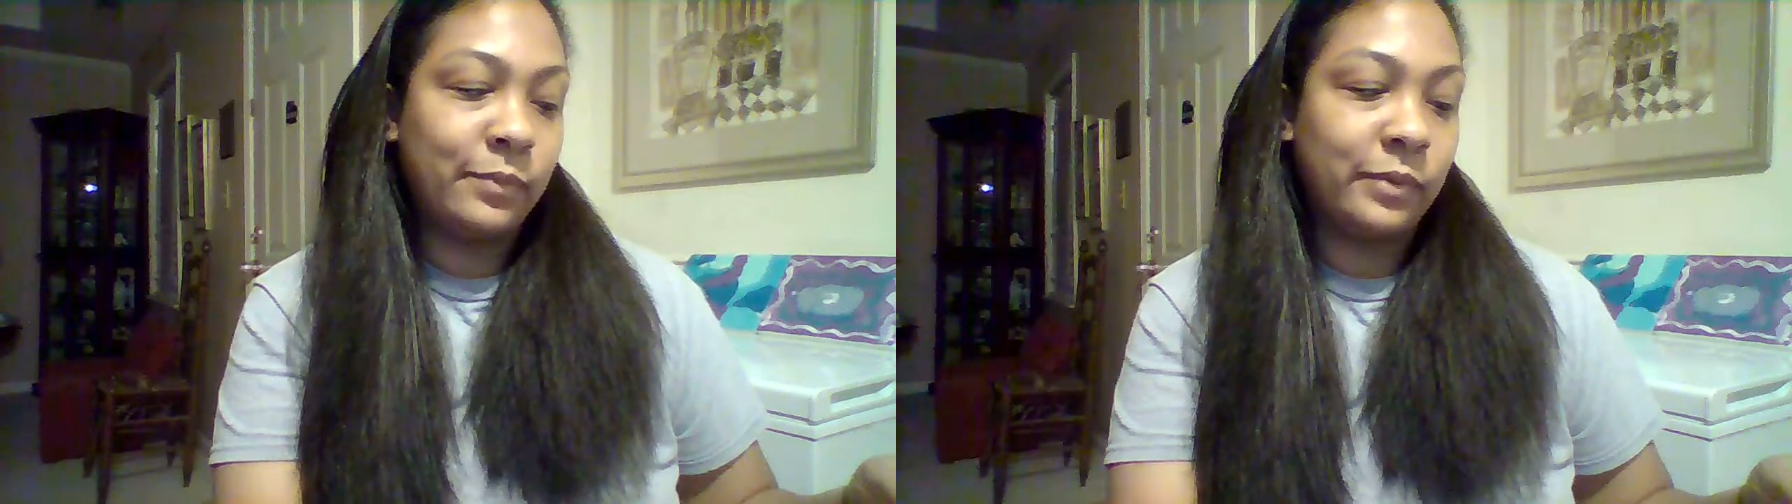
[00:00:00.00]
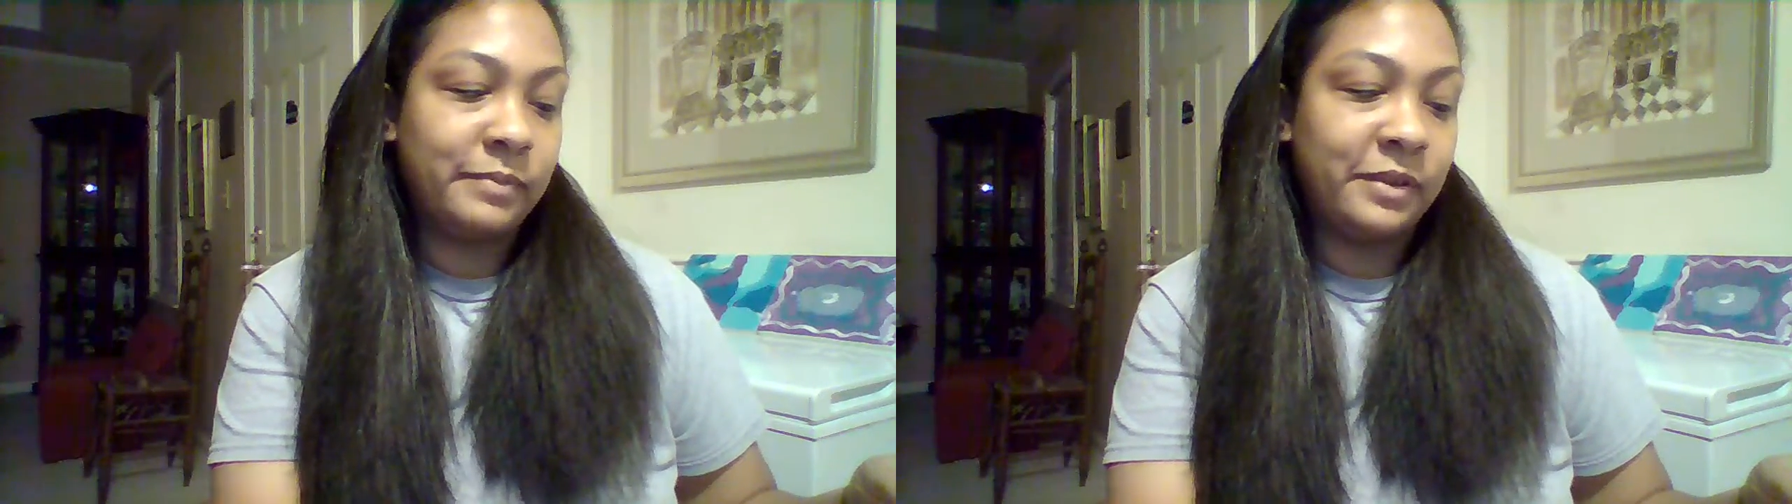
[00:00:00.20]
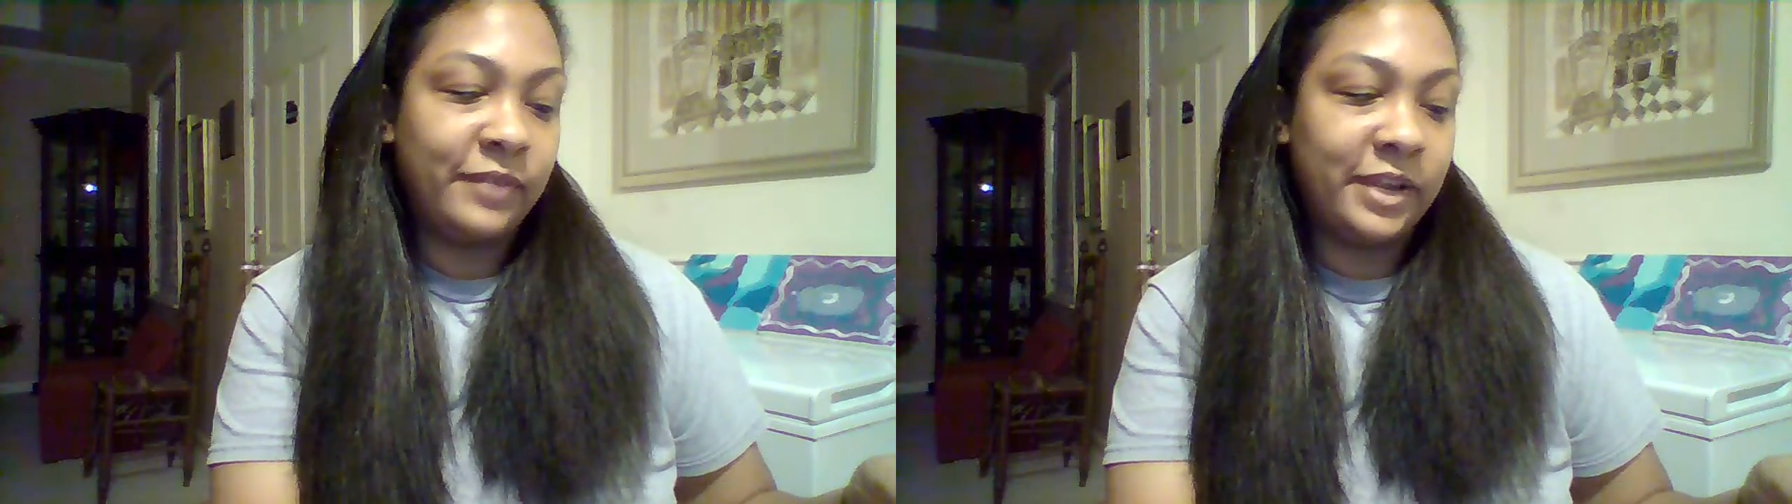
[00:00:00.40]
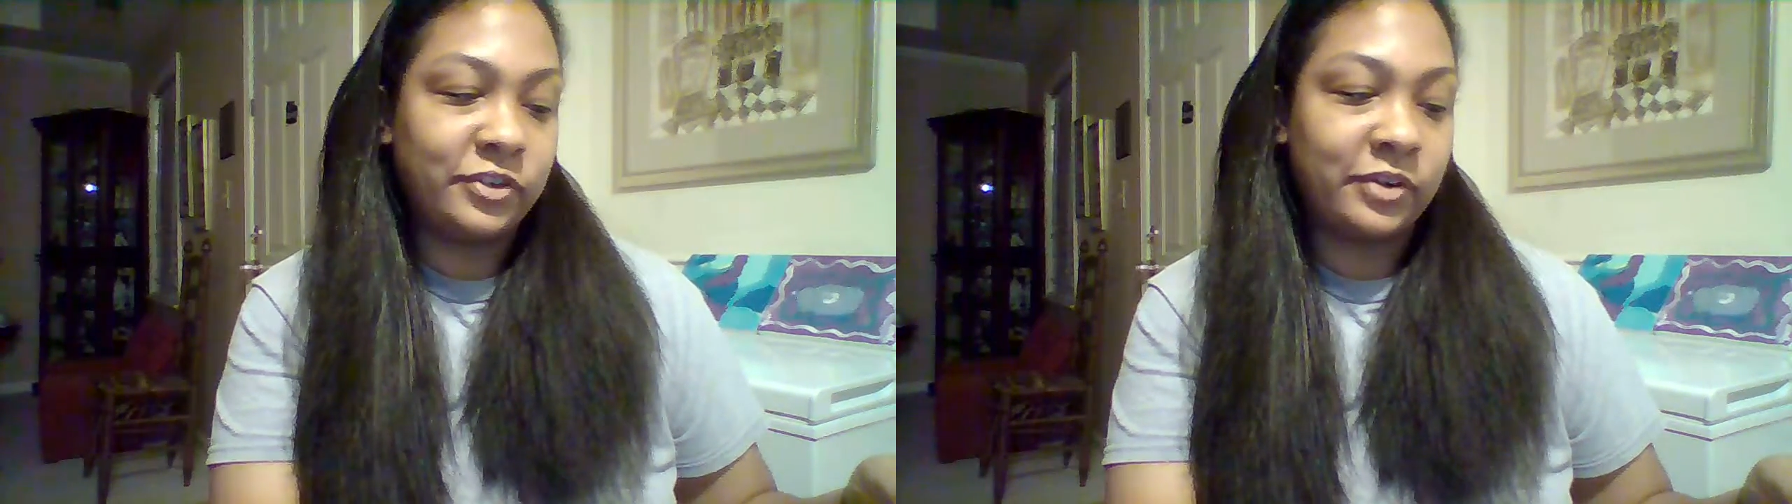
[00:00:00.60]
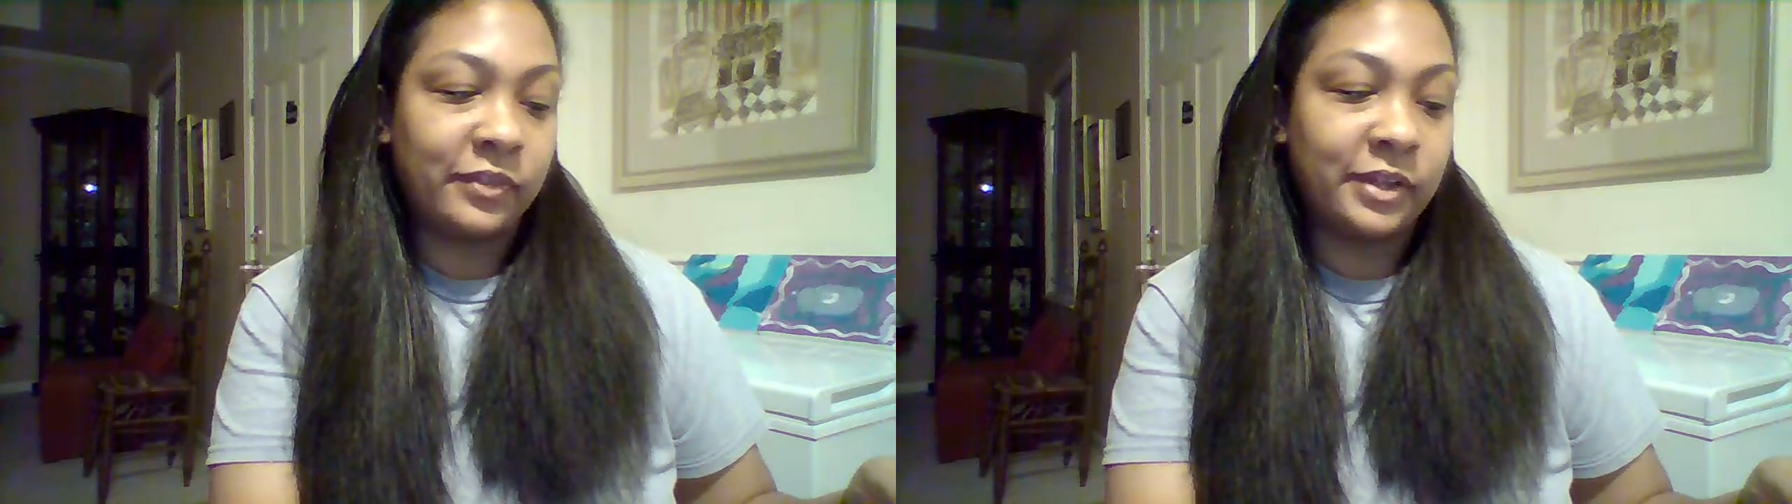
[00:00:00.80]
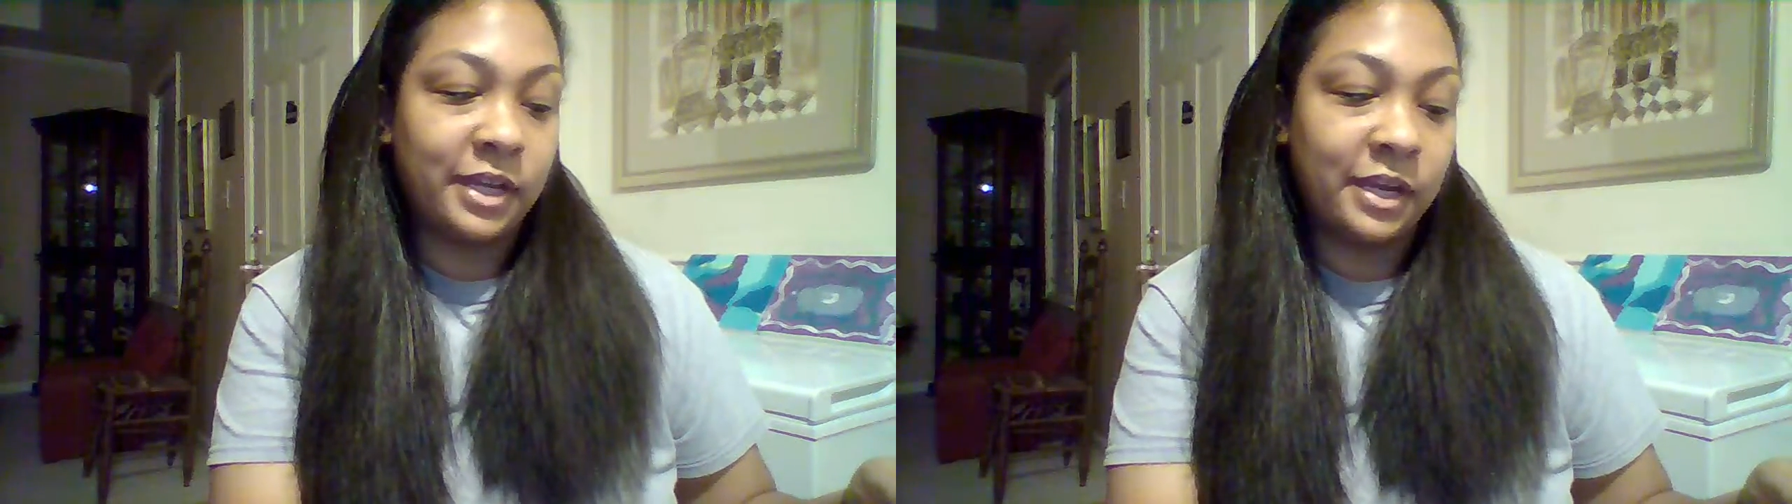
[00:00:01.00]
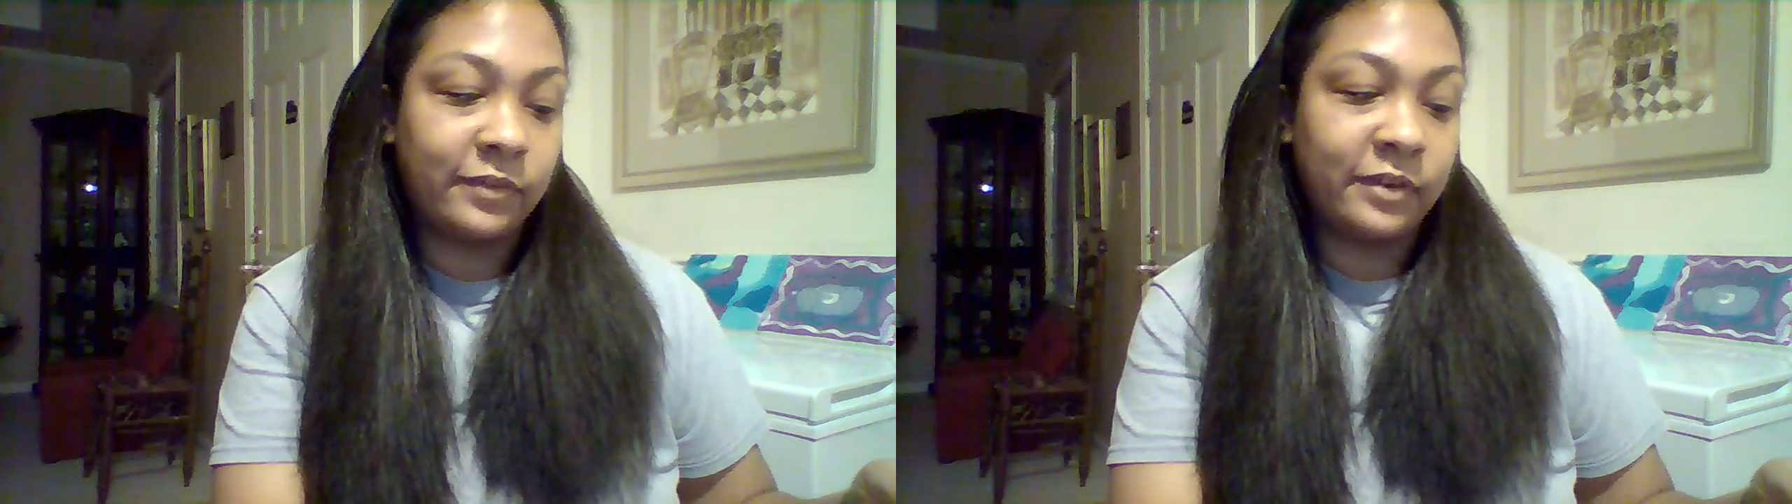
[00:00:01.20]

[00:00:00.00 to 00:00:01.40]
would be featured on the cover